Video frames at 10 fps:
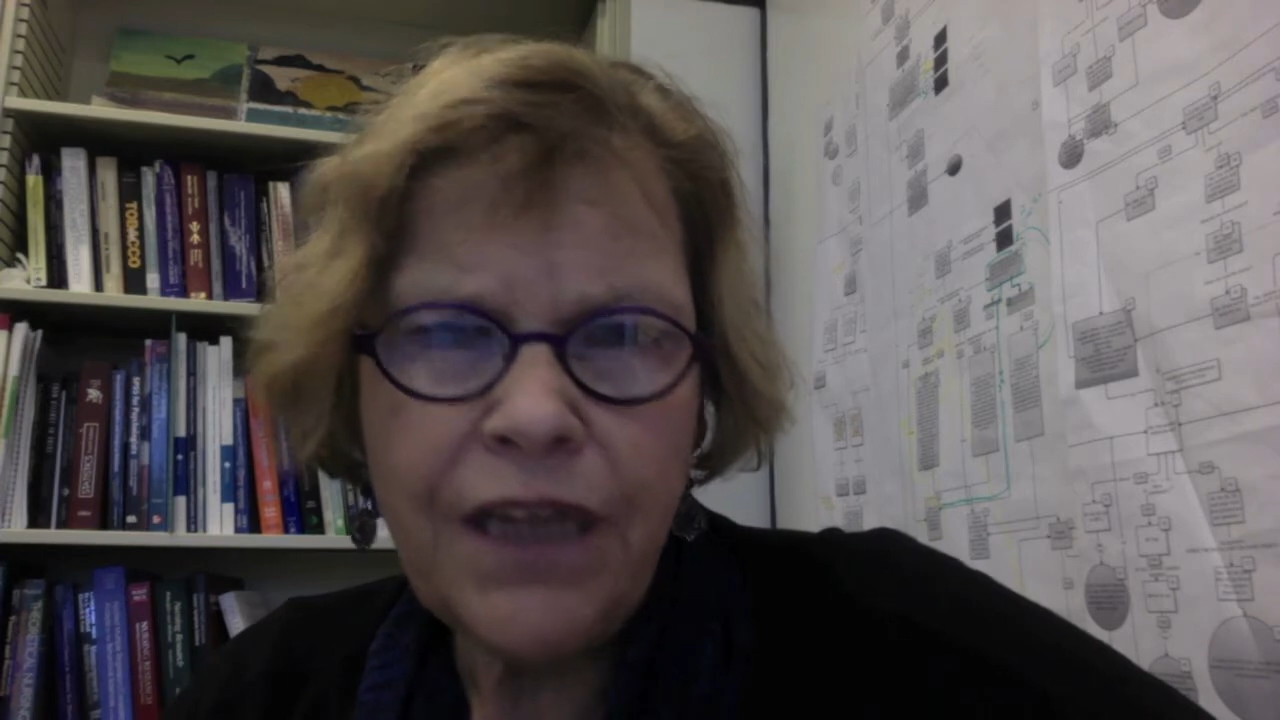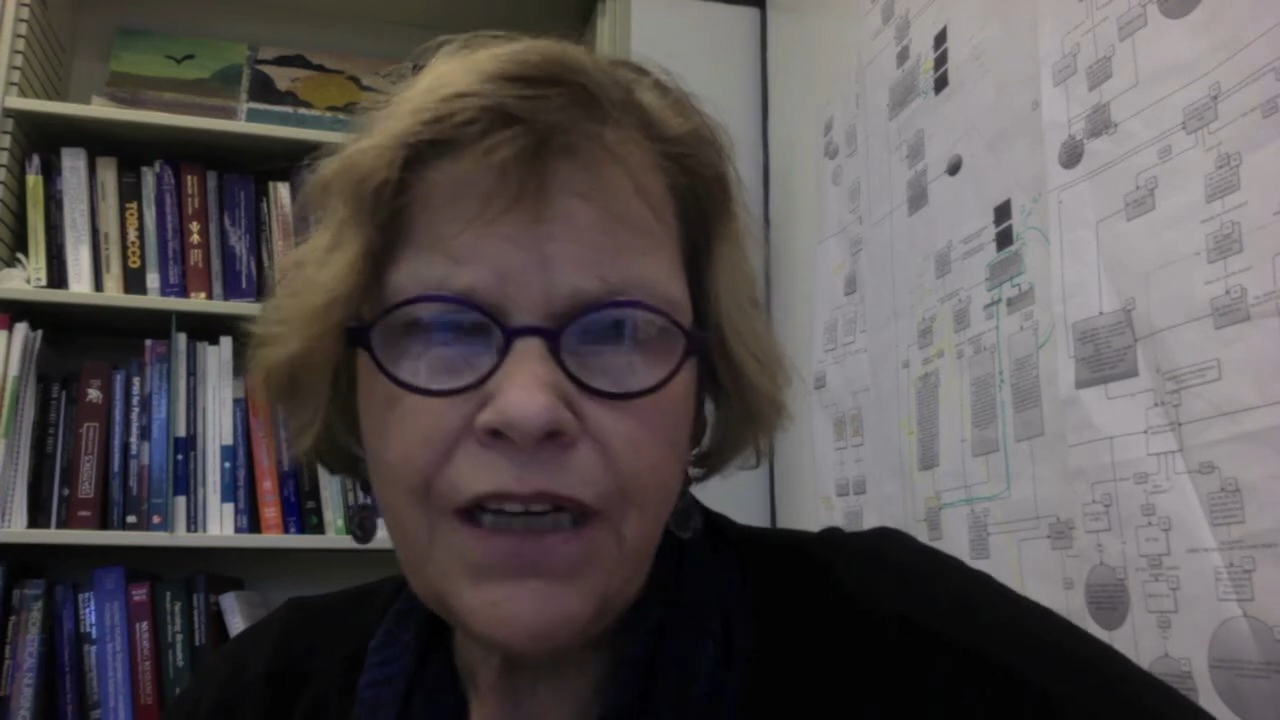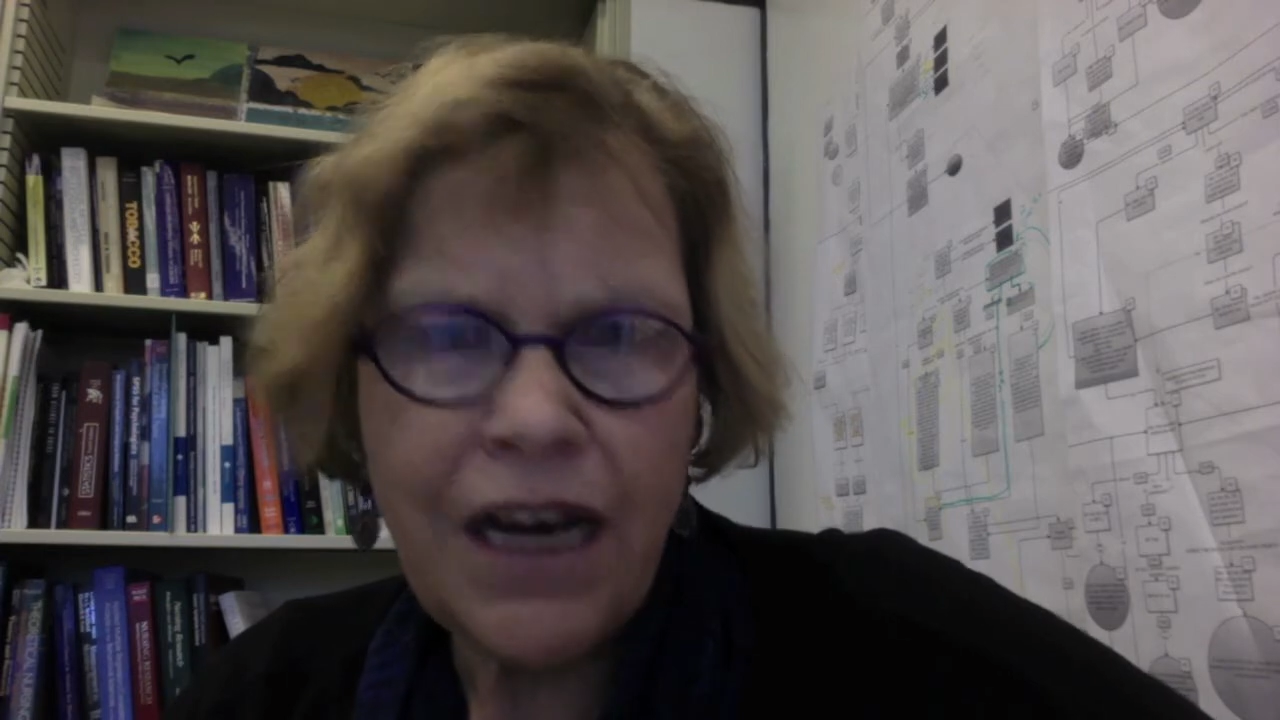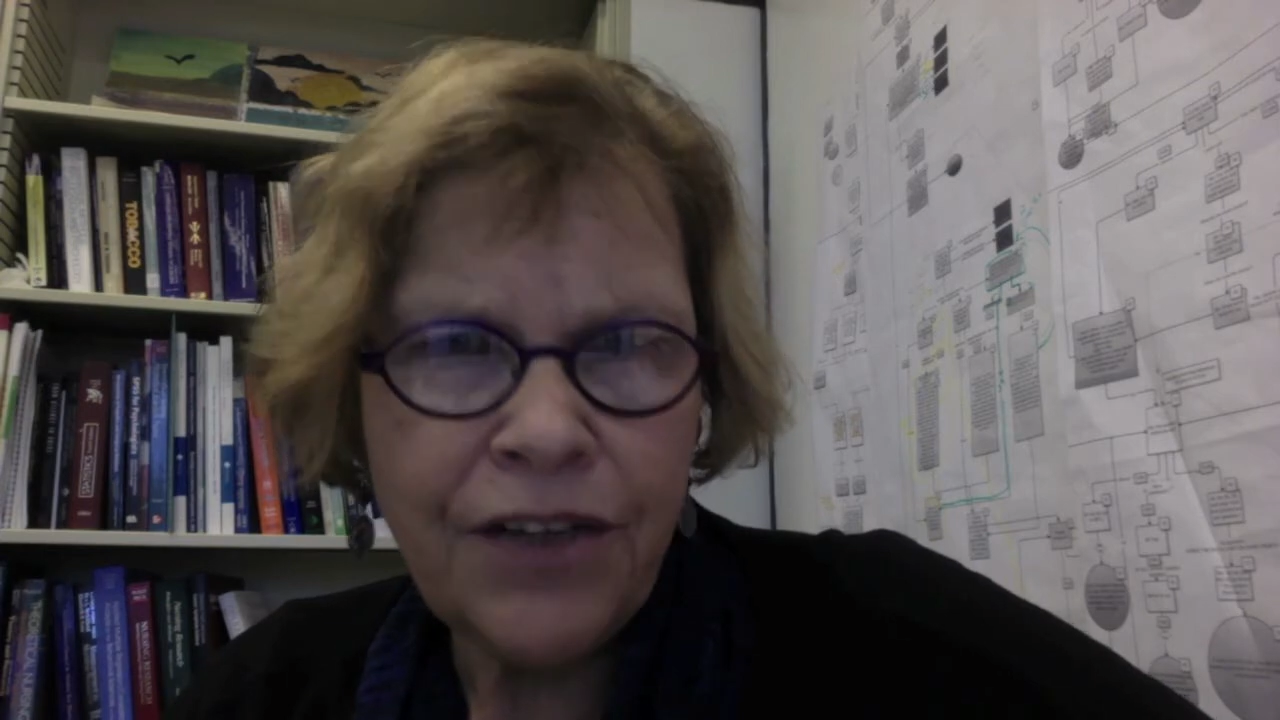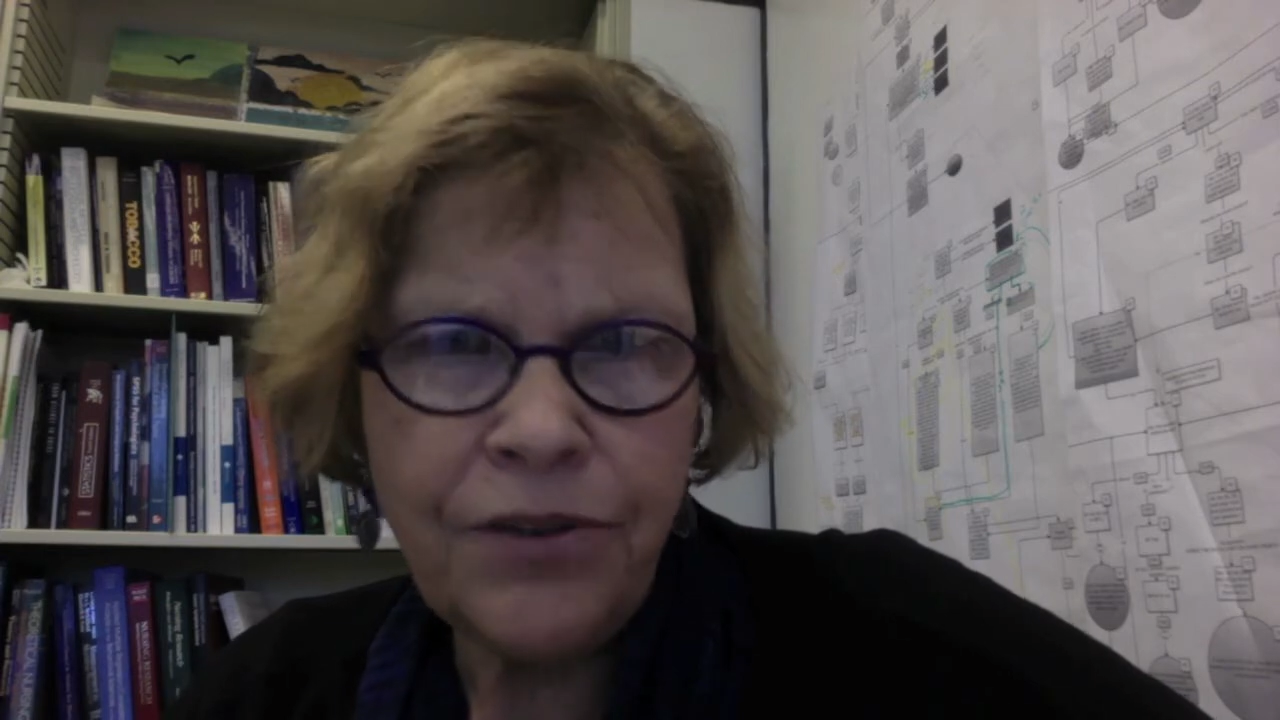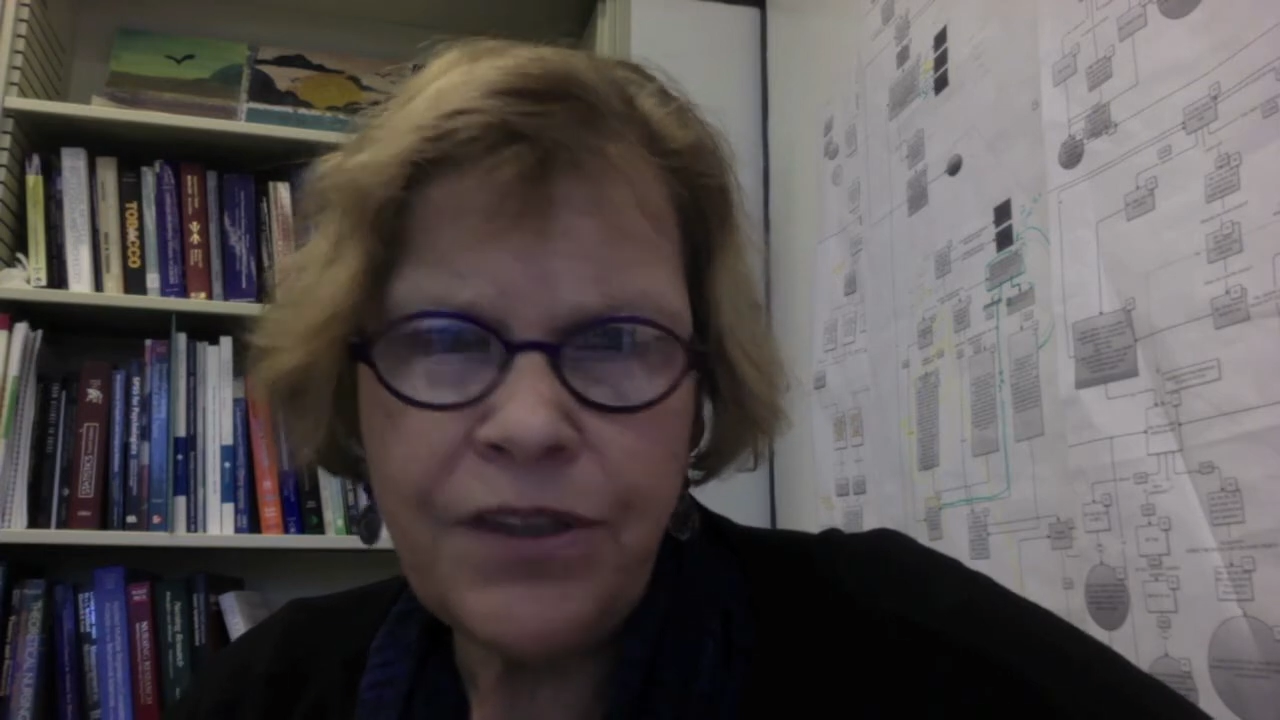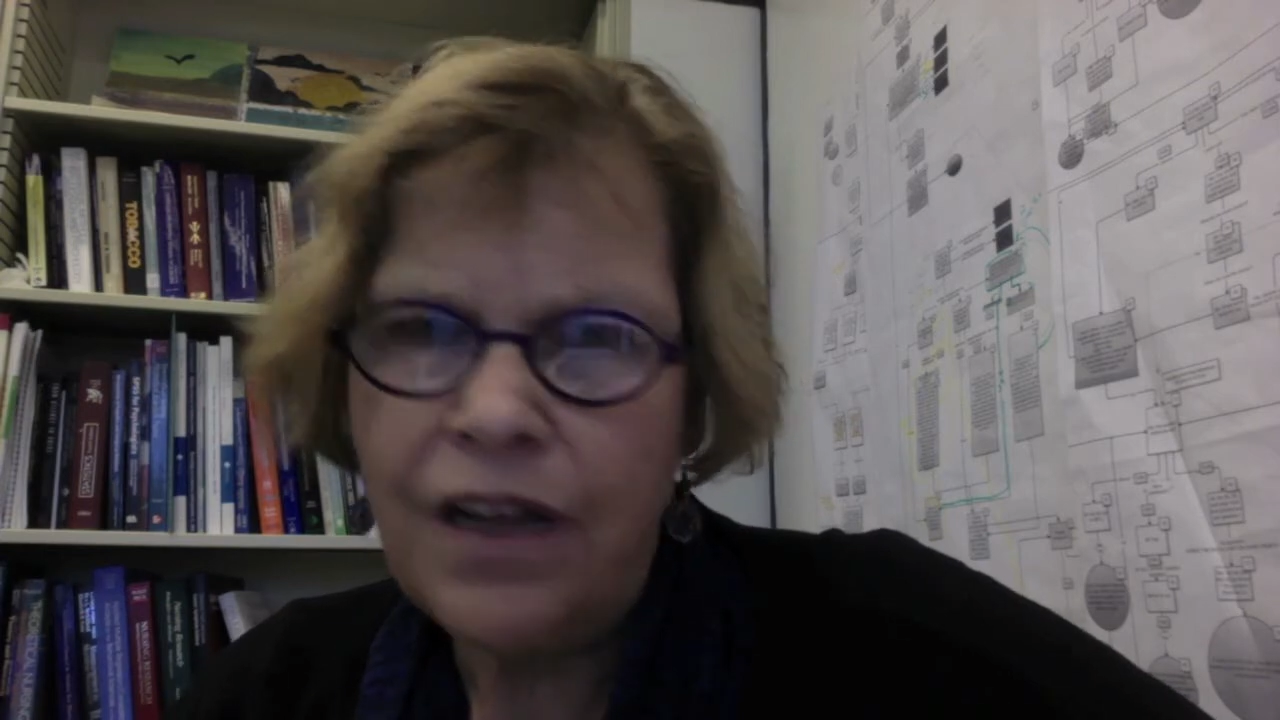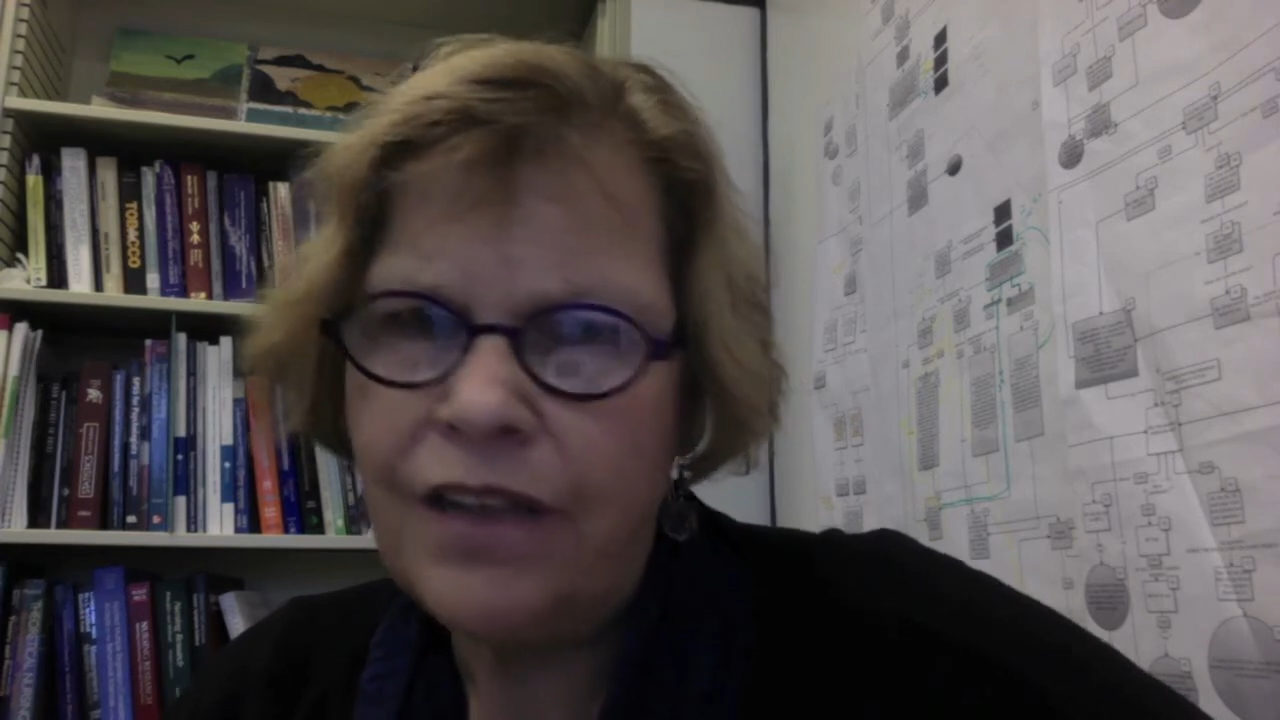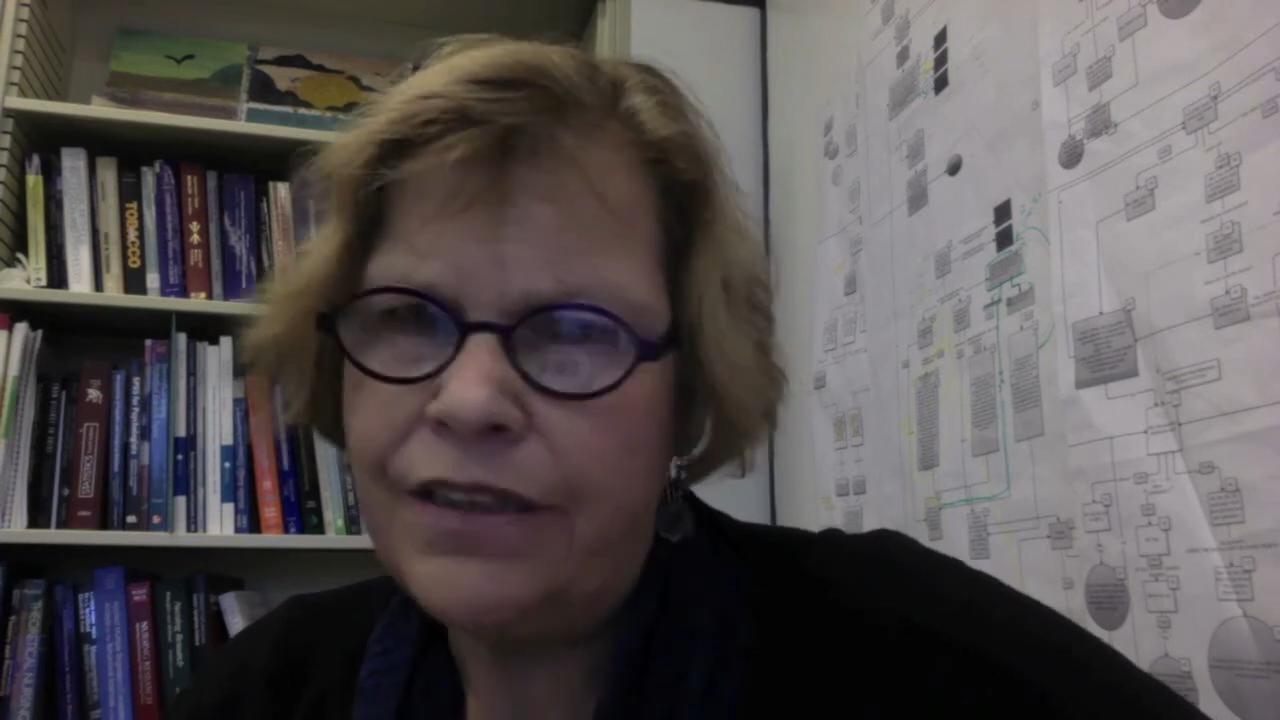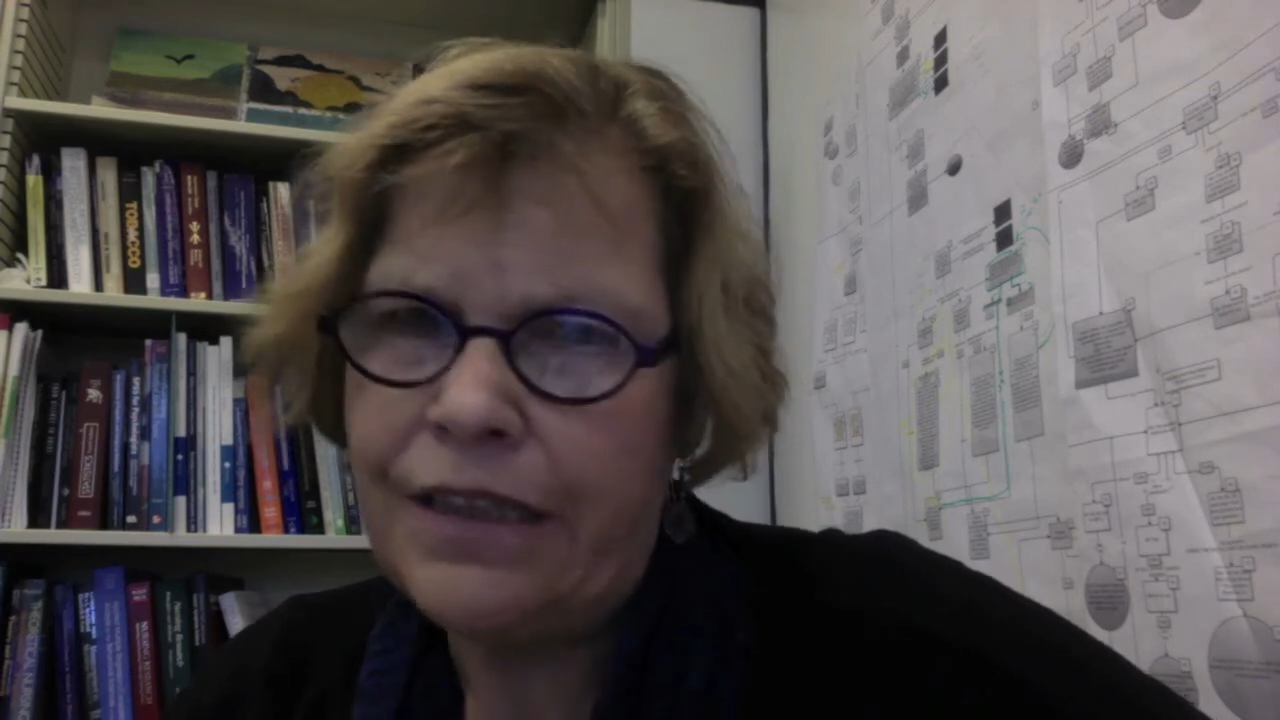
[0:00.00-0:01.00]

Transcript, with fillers: one hundred dollars,